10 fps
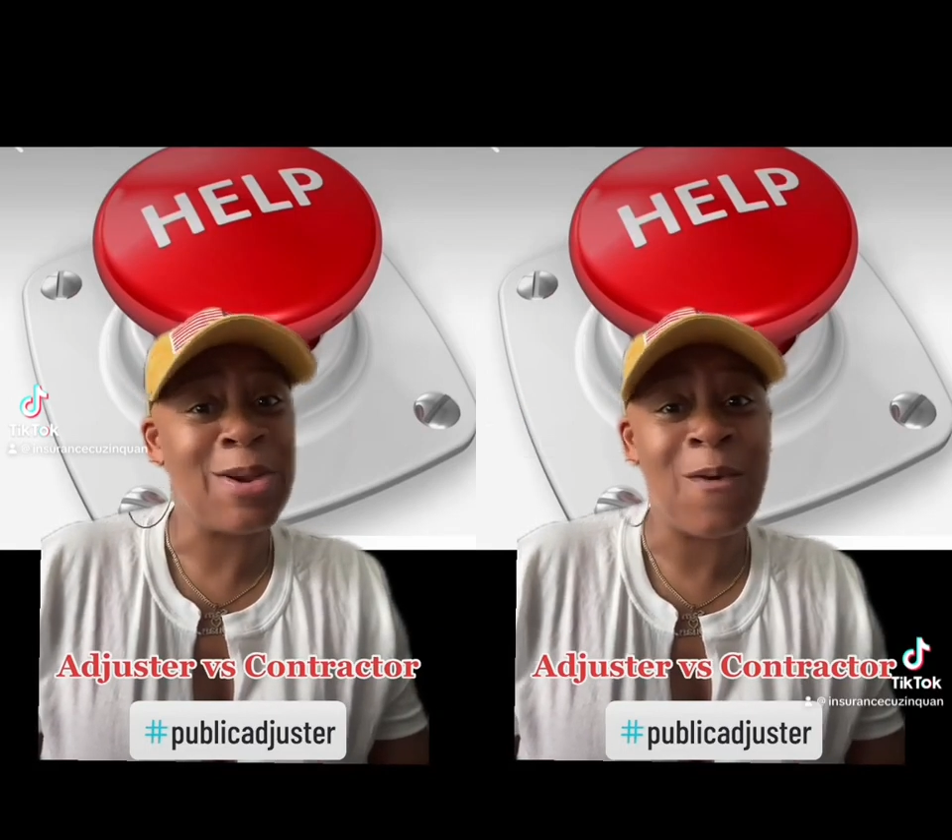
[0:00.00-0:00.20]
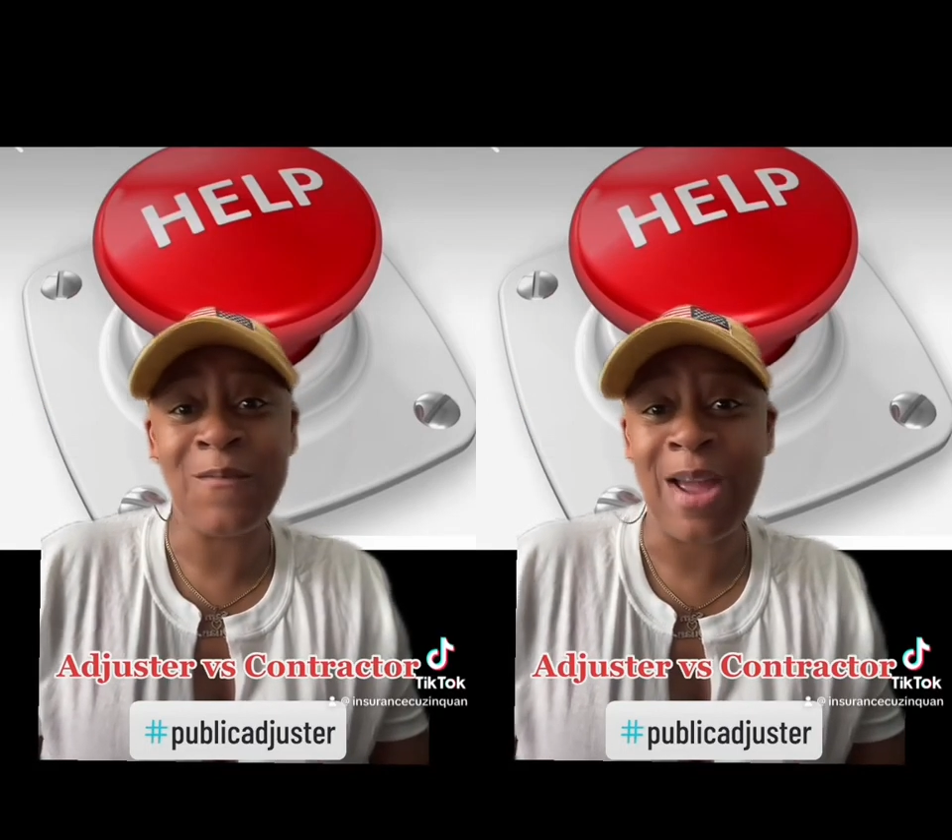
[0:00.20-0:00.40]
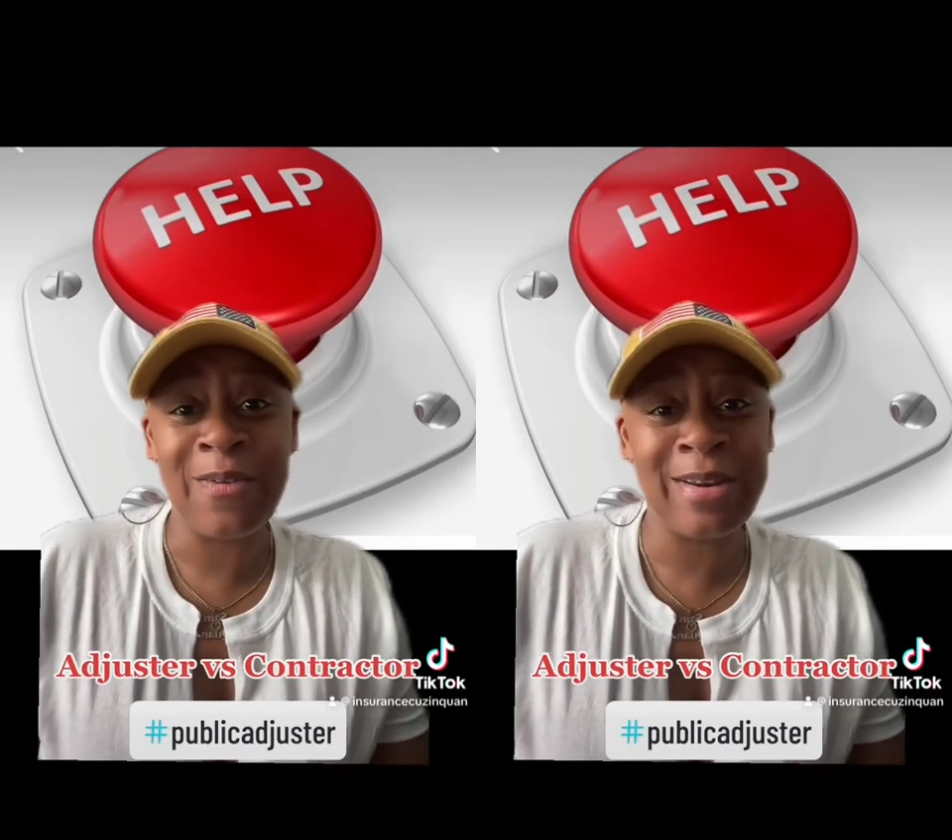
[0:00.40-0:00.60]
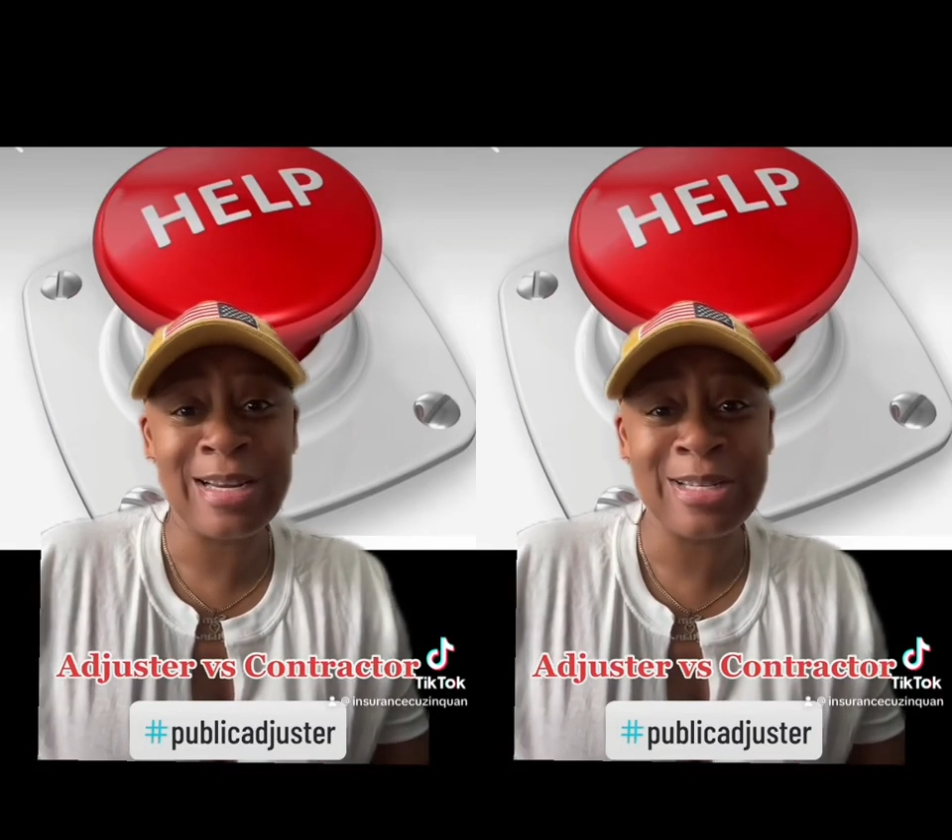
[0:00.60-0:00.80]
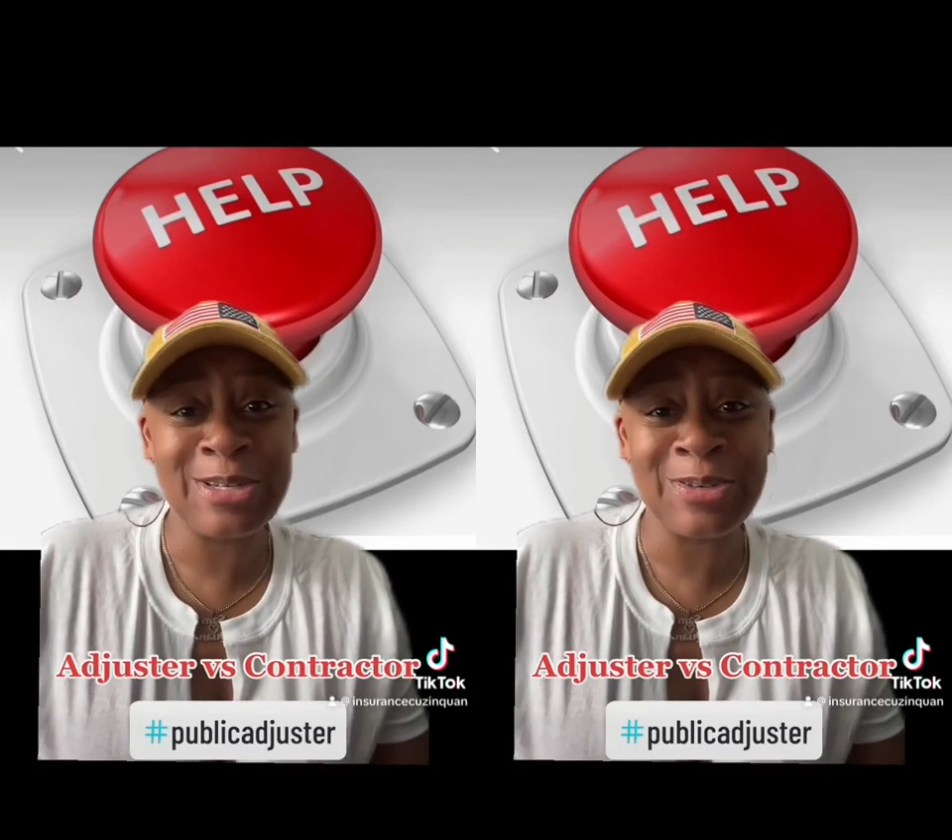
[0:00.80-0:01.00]
your favorite
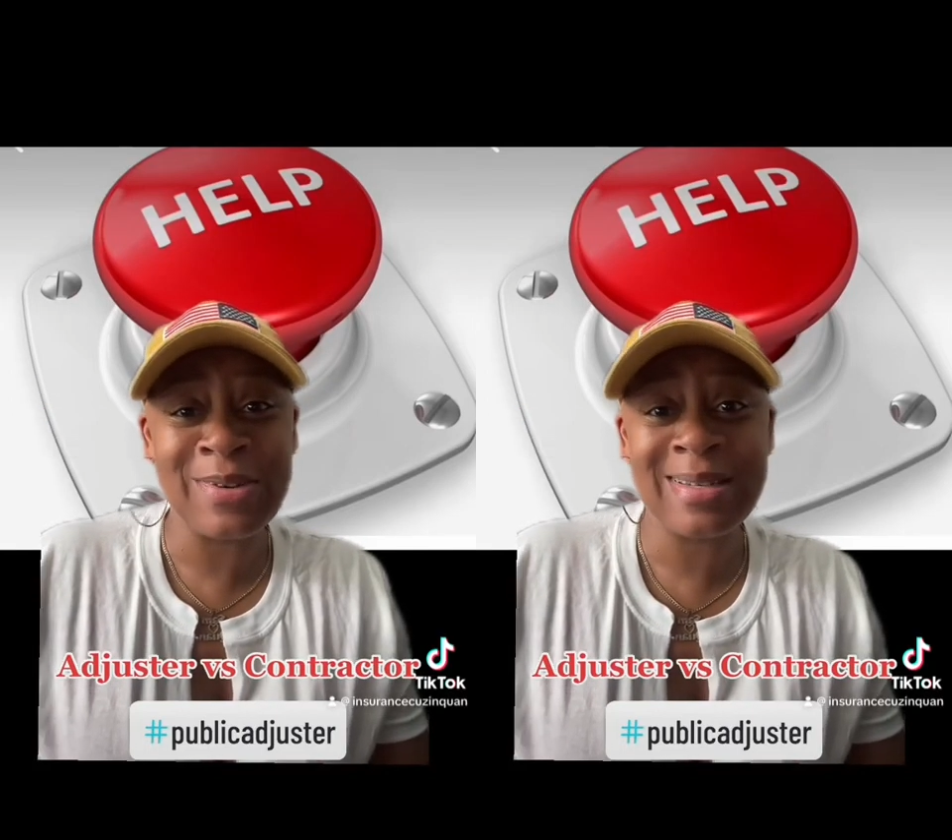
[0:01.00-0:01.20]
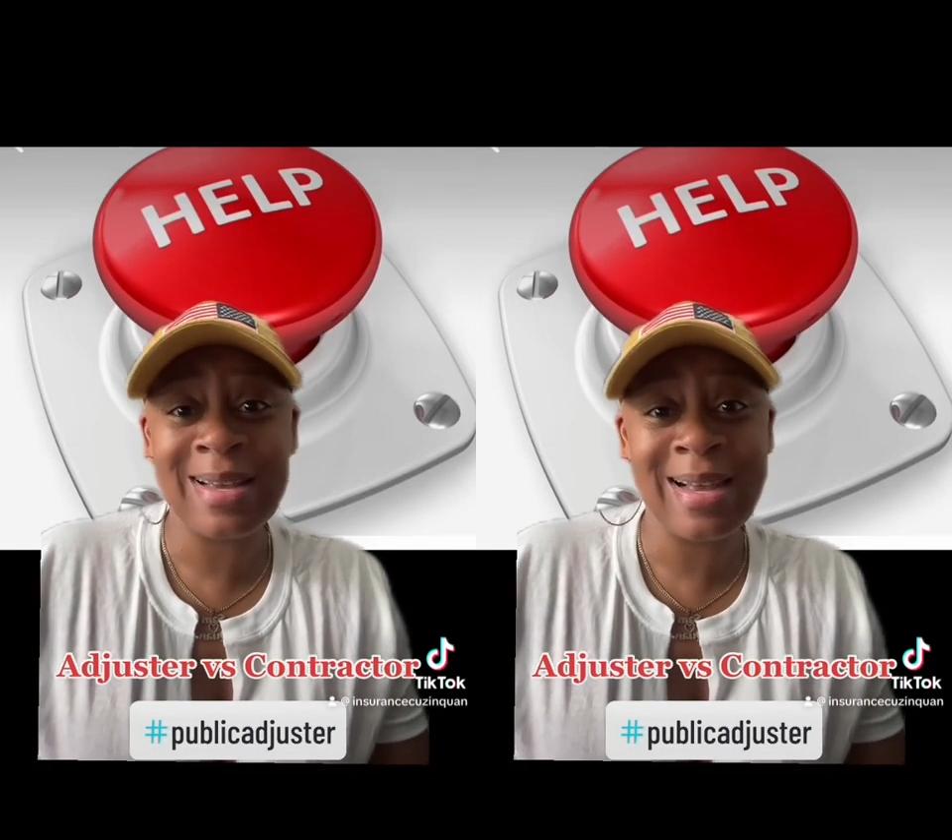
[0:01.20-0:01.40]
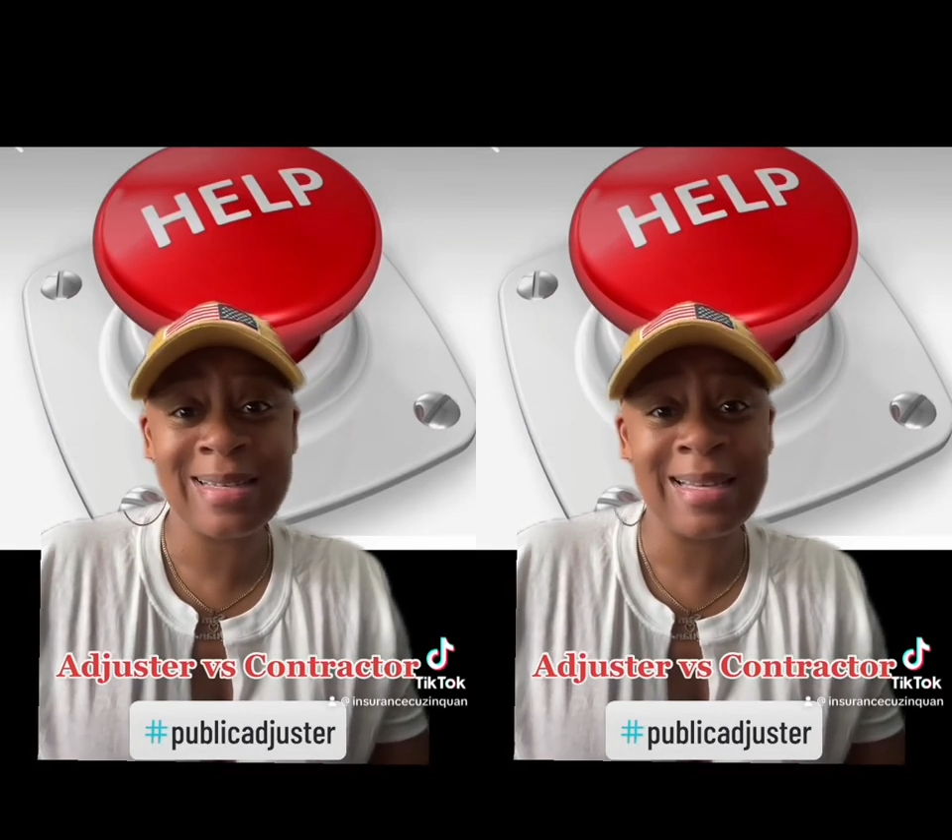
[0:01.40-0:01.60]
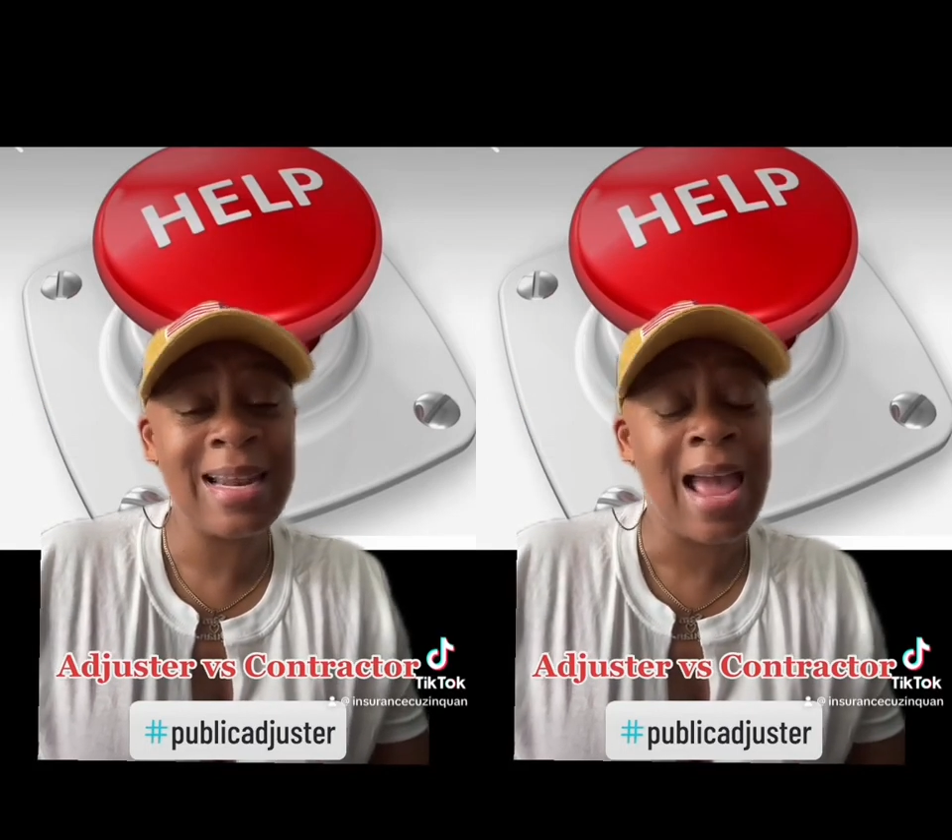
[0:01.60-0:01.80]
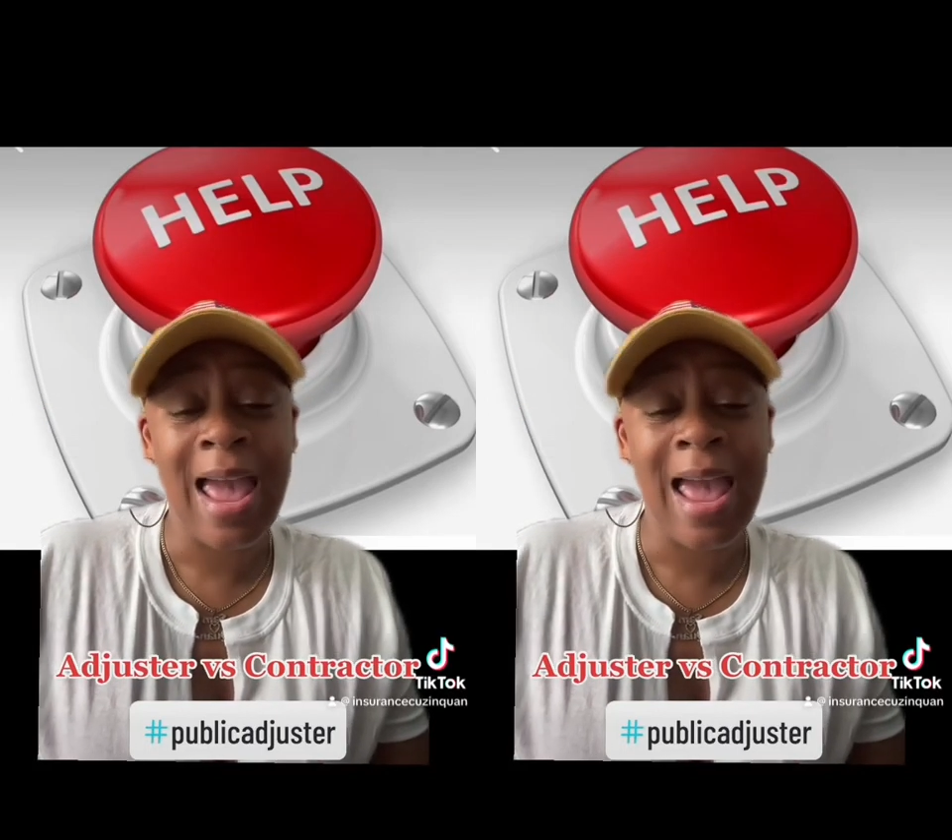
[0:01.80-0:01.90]
insurance cousin,